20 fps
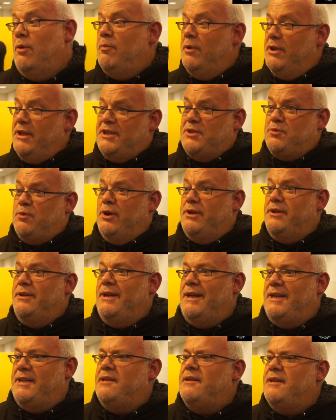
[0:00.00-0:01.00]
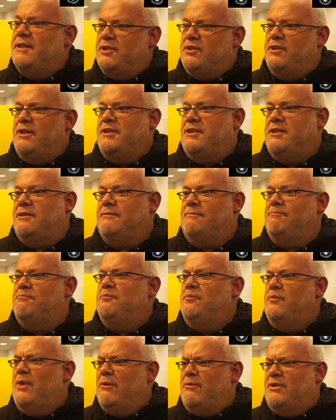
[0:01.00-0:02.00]
but this is
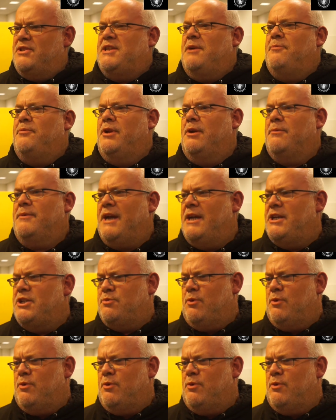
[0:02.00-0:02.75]
now we're stepping up. Cage